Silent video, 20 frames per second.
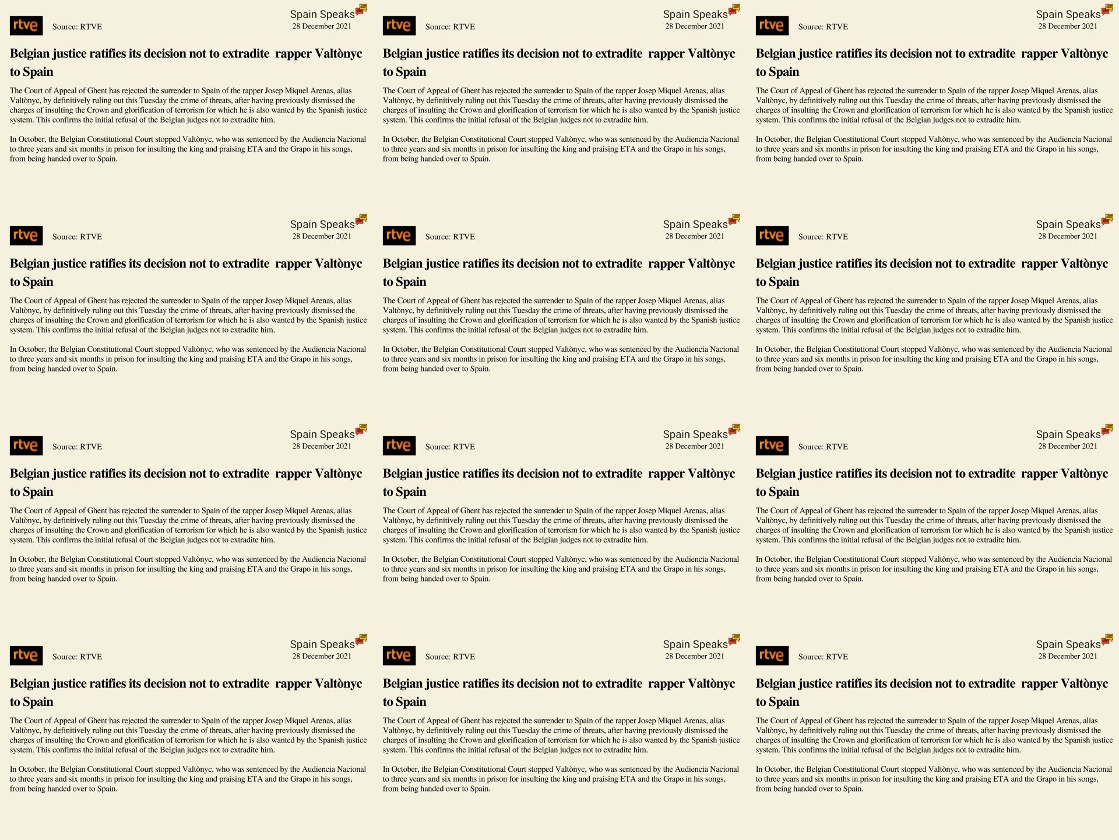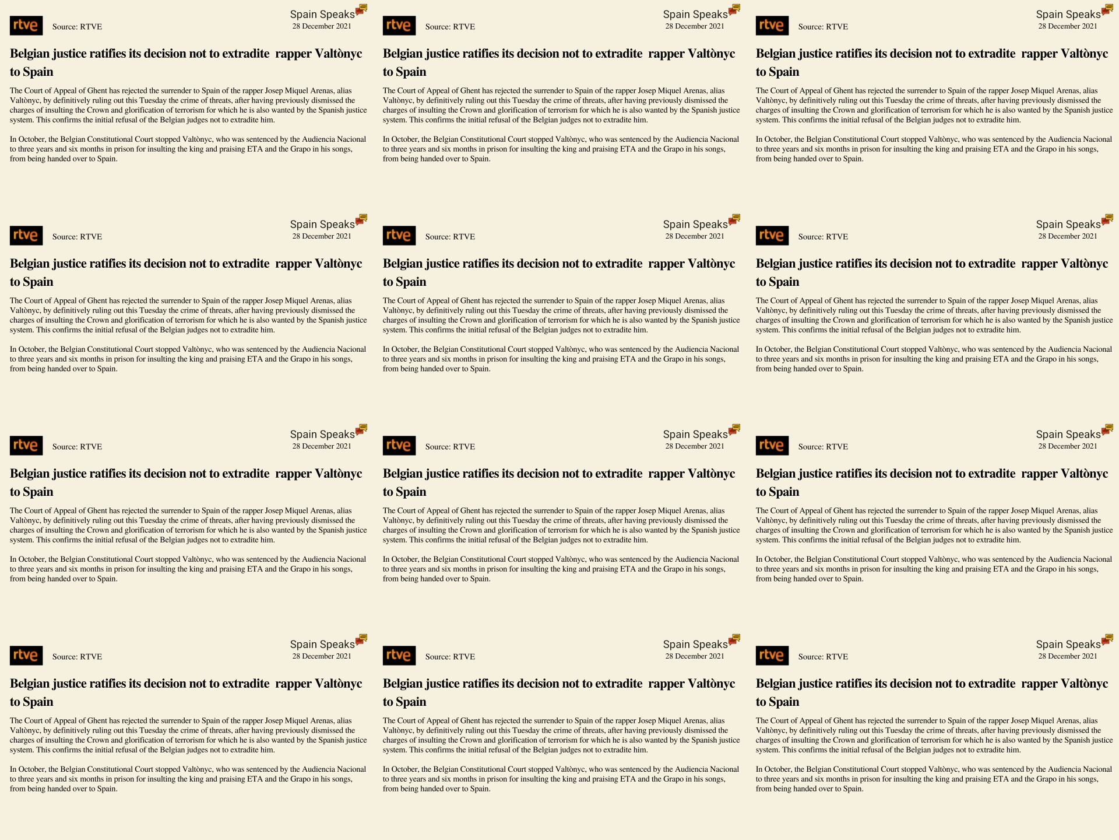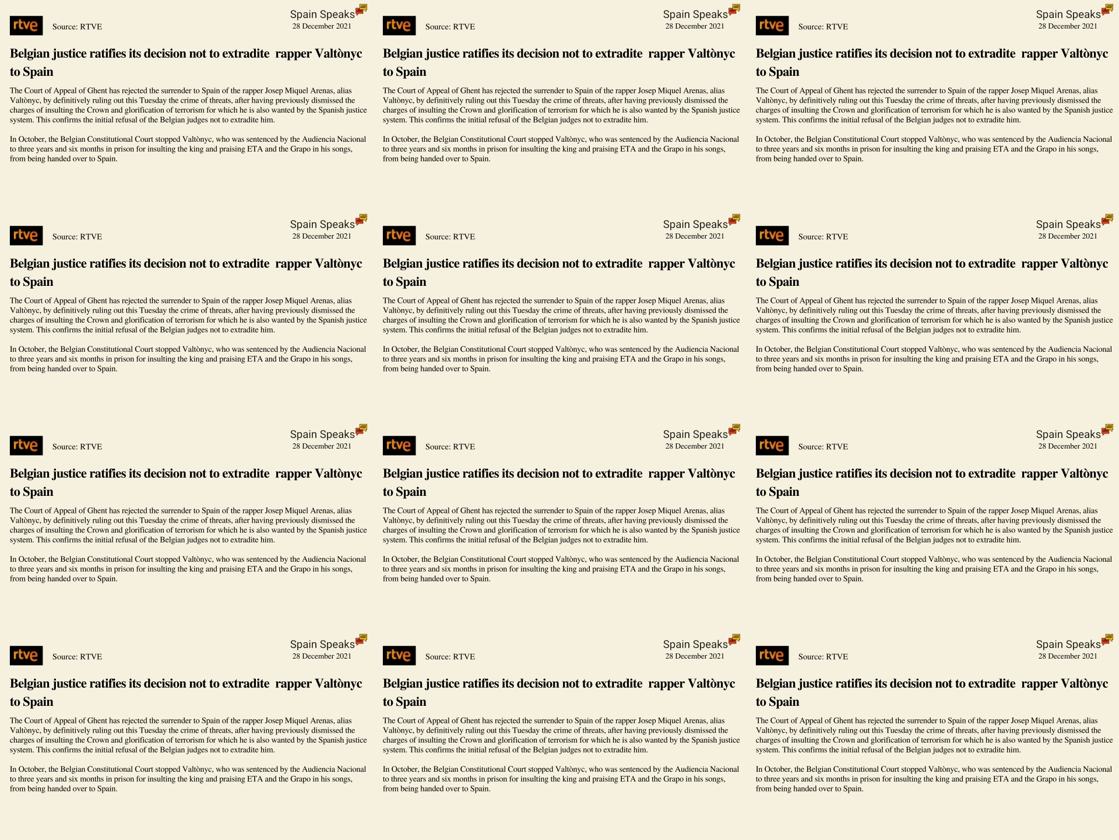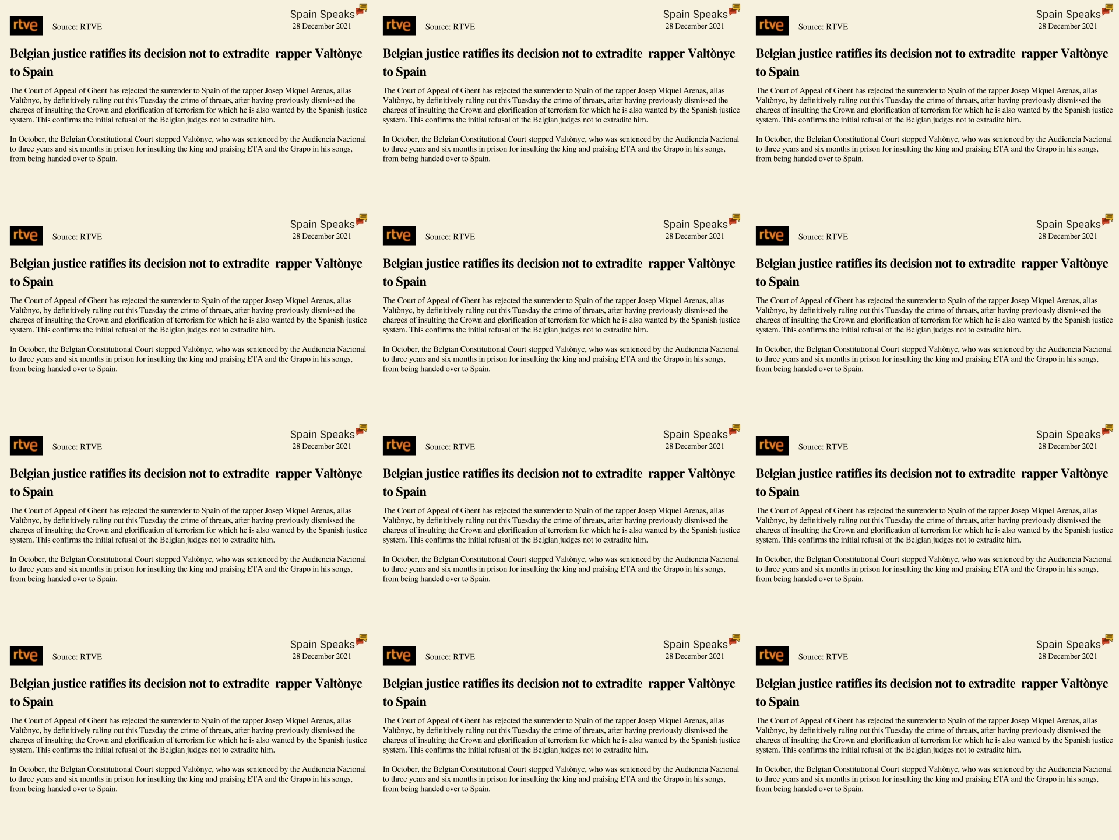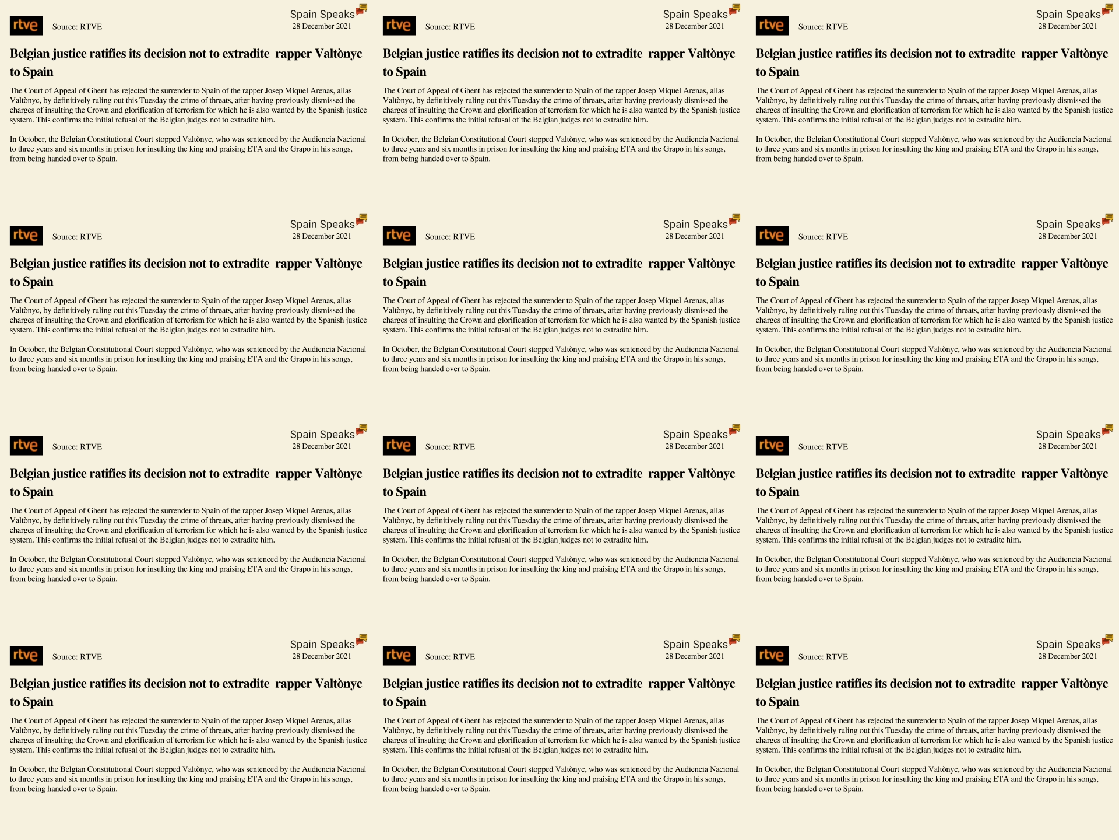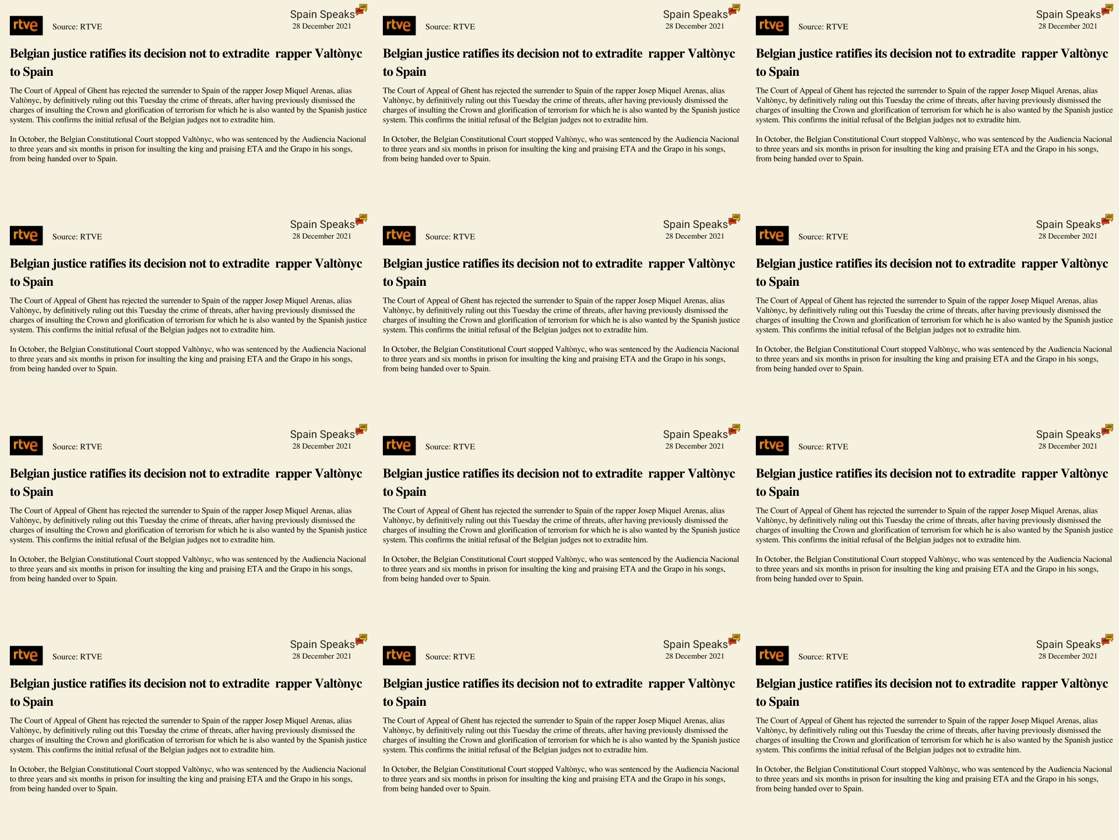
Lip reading: No face is visible, so there are no lips to read.